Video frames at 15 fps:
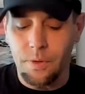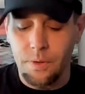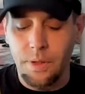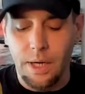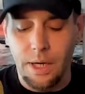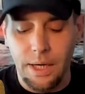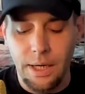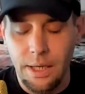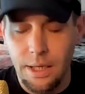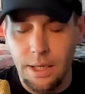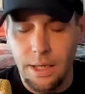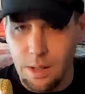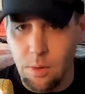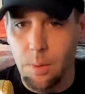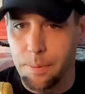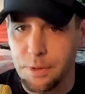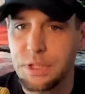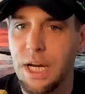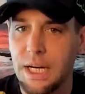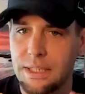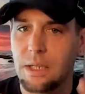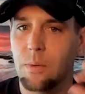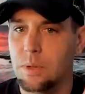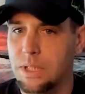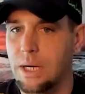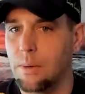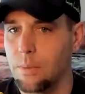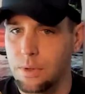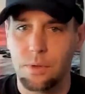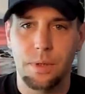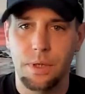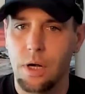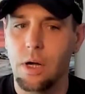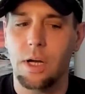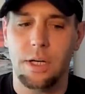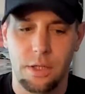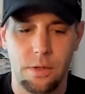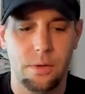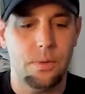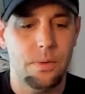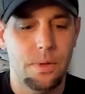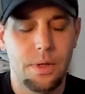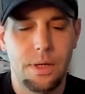Okay? They were projecting what they were doing onto you.